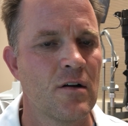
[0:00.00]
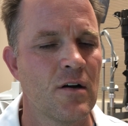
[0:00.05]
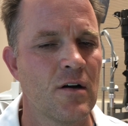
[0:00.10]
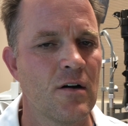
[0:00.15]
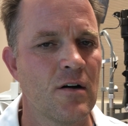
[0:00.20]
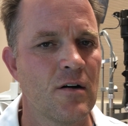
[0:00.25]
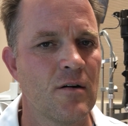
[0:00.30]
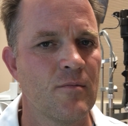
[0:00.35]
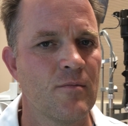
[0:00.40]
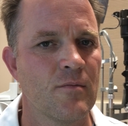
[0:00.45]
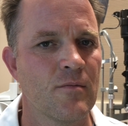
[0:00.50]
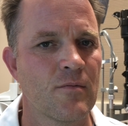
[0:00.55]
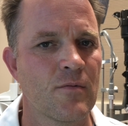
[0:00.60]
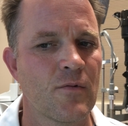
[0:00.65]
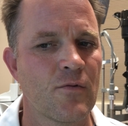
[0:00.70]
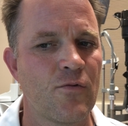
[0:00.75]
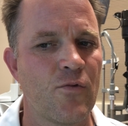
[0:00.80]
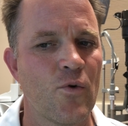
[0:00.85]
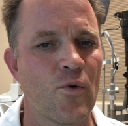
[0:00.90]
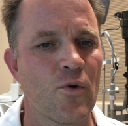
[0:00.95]

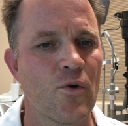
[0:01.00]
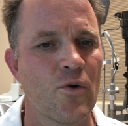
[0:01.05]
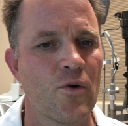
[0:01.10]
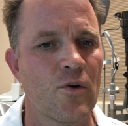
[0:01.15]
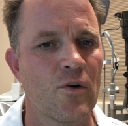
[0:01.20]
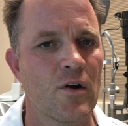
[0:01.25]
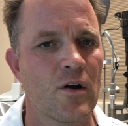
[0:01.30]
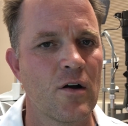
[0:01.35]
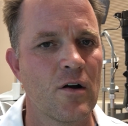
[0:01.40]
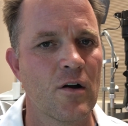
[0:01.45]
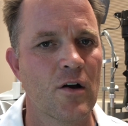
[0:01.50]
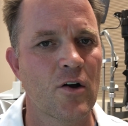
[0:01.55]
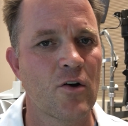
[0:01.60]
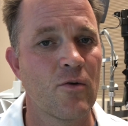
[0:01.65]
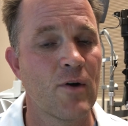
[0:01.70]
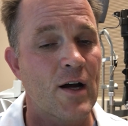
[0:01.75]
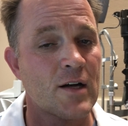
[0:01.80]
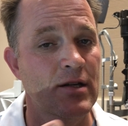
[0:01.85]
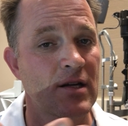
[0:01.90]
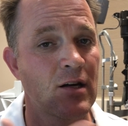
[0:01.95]
for
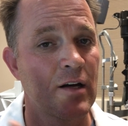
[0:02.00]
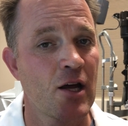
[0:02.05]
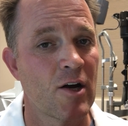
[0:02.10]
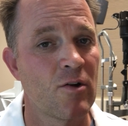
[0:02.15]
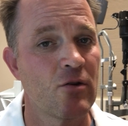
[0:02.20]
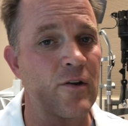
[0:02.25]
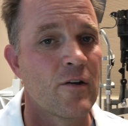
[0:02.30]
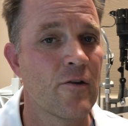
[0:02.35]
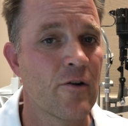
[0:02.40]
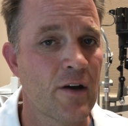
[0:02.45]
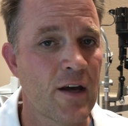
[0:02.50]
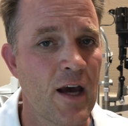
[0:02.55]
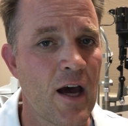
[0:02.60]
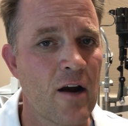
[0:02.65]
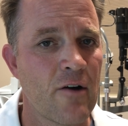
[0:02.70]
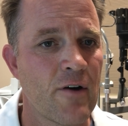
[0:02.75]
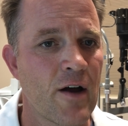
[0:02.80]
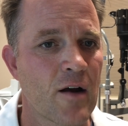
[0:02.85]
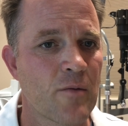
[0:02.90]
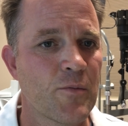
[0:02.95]
correcting not only their
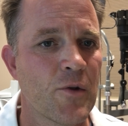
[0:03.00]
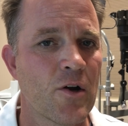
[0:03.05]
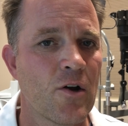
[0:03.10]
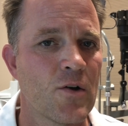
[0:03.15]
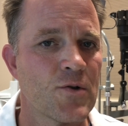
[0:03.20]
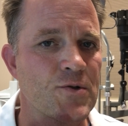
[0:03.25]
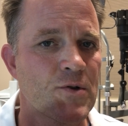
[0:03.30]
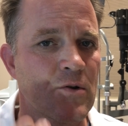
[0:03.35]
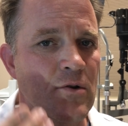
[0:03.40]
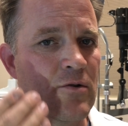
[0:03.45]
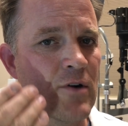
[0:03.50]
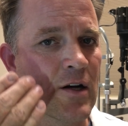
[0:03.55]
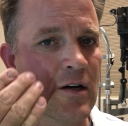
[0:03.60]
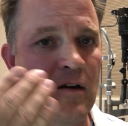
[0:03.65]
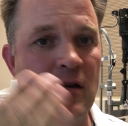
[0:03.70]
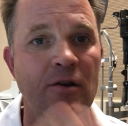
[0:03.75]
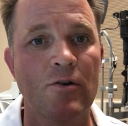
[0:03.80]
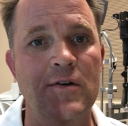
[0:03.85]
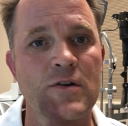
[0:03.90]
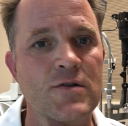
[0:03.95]
cataract, but also
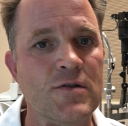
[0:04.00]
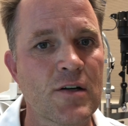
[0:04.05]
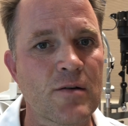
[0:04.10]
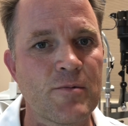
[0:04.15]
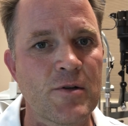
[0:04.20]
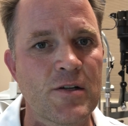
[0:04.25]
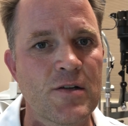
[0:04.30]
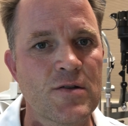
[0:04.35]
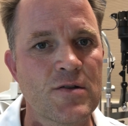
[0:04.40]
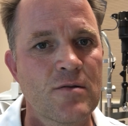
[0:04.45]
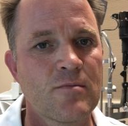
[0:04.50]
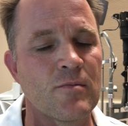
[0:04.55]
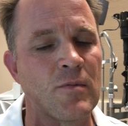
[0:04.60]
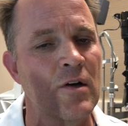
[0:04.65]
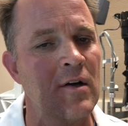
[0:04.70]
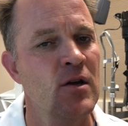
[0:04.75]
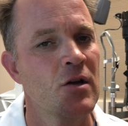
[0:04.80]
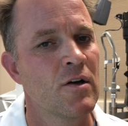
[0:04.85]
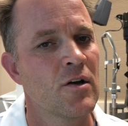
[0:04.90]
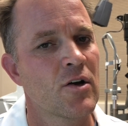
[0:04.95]
correcting their
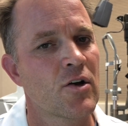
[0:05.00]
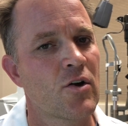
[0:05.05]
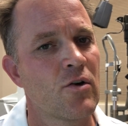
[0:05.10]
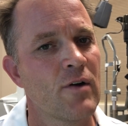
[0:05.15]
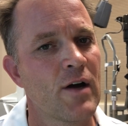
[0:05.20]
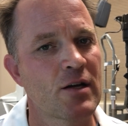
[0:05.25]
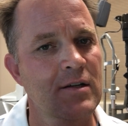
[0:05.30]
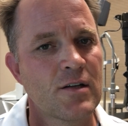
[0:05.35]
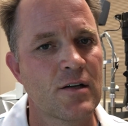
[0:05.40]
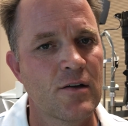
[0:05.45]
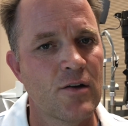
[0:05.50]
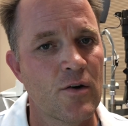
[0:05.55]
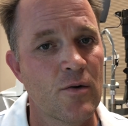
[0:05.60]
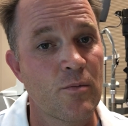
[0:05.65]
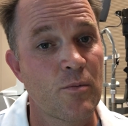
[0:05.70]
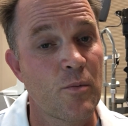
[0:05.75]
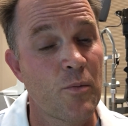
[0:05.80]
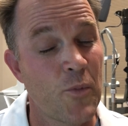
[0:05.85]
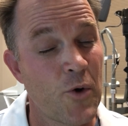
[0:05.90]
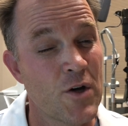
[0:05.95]
astigmatism, correcting their
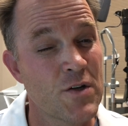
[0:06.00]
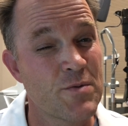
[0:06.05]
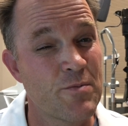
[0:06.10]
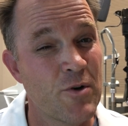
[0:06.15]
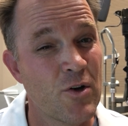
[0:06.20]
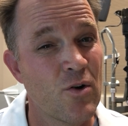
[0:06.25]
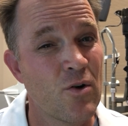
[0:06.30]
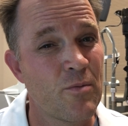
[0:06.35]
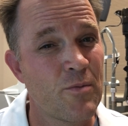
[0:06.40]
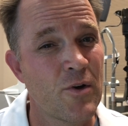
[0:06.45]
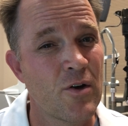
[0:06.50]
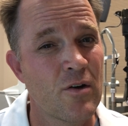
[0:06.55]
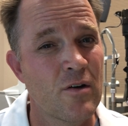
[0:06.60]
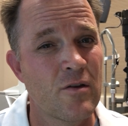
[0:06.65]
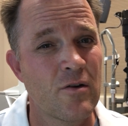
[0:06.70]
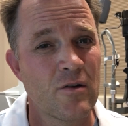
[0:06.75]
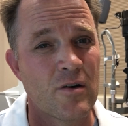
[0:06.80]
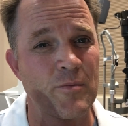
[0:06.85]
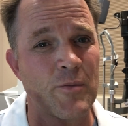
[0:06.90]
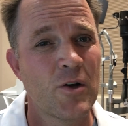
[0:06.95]
presbyopia,
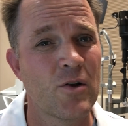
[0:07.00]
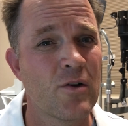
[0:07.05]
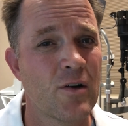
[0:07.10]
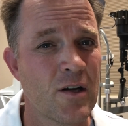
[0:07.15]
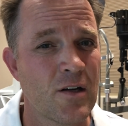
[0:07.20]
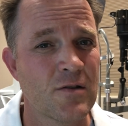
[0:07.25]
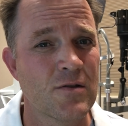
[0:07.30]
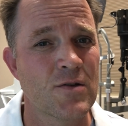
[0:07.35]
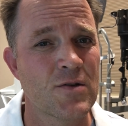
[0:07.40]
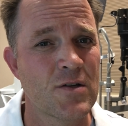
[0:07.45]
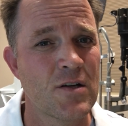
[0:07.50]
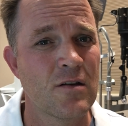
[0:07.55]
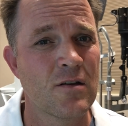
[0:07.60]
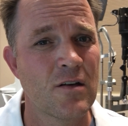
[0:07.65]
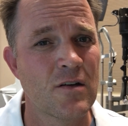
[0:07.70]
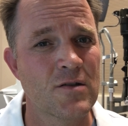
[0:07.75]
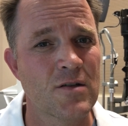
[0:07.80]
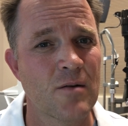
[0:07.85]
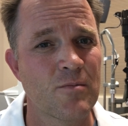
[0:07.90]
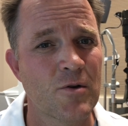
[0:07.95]
their ability to see
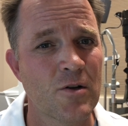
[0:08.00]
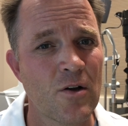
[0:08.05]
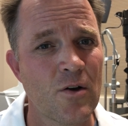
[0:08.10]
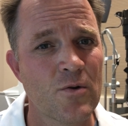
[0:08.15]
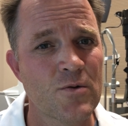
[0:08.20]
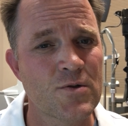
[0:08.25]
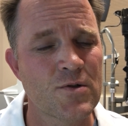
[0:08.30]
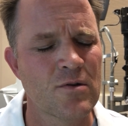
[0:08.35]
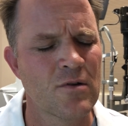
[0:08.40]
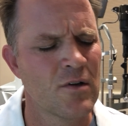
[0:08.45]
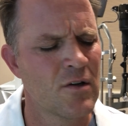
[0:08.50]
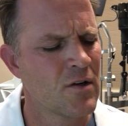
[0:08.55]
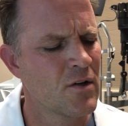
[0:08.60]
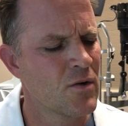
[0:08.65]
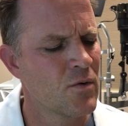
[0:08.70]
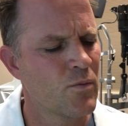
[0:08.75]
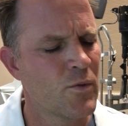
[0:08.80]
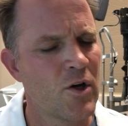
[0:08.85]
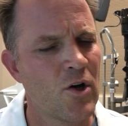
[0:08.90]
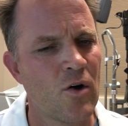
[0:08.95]
things up close.
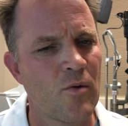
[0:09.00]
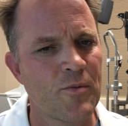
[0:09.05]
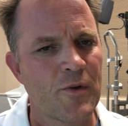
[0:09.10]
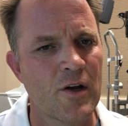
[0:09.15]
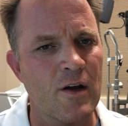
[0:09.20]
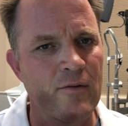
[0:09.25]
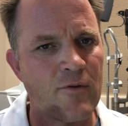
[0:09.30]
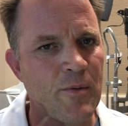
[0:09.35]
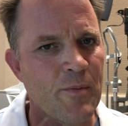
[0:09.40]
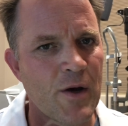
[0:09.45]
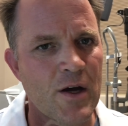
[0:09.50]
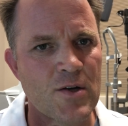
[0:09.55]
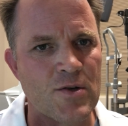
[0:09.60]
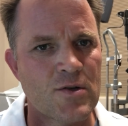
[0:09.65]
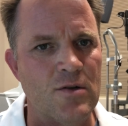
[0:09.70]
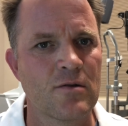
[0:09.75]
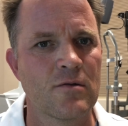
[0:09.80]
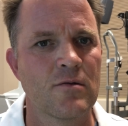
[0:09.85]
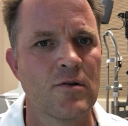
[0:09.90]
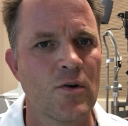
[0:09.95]
We hope that every
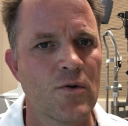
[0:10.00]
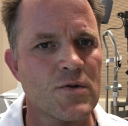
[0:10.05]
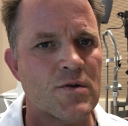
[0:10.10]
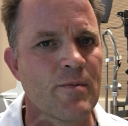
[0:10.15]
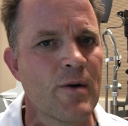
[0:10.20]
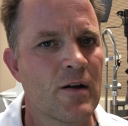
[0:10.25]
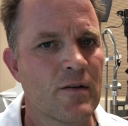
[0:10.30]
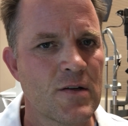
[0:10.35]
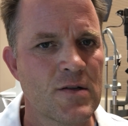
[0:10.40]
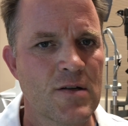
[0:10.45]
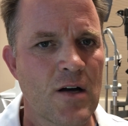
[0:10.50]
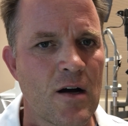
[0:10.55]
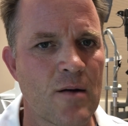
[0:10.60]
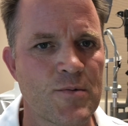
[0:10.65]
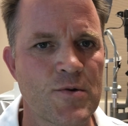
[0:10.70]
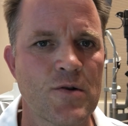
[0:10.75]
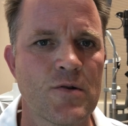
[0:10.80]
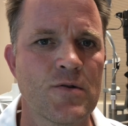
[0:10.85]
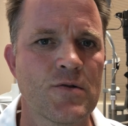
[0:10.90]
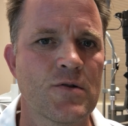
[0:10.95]
patient knows about these
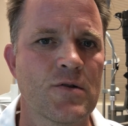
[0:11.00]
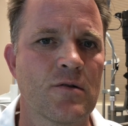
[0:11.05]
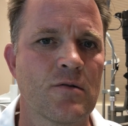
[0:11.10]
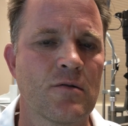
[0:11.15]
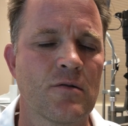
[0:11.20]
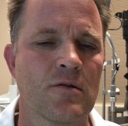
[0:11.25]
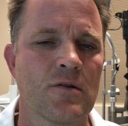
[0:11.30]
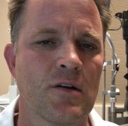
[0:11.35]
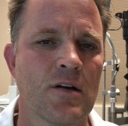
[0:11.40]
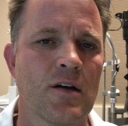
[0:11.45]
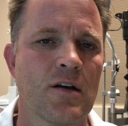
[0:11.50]
options and